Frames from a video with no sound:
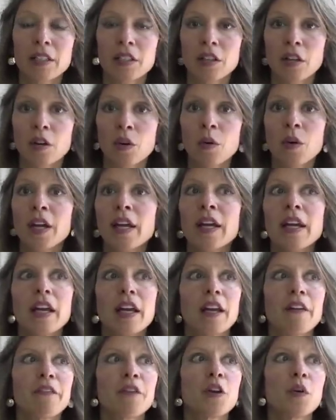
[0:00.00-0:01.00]
So
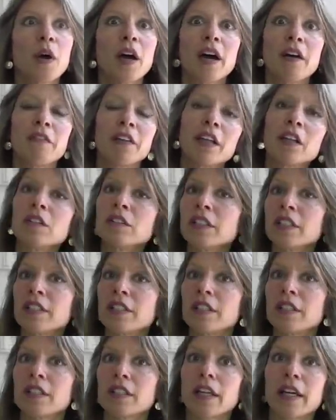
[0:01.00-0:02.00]
if you have
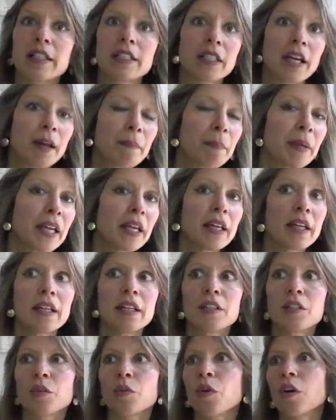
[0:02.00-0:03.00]
illnesses like
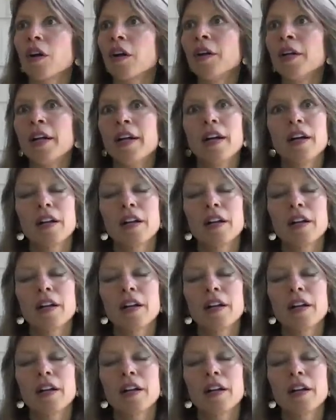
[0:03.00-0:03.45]
diabetes or,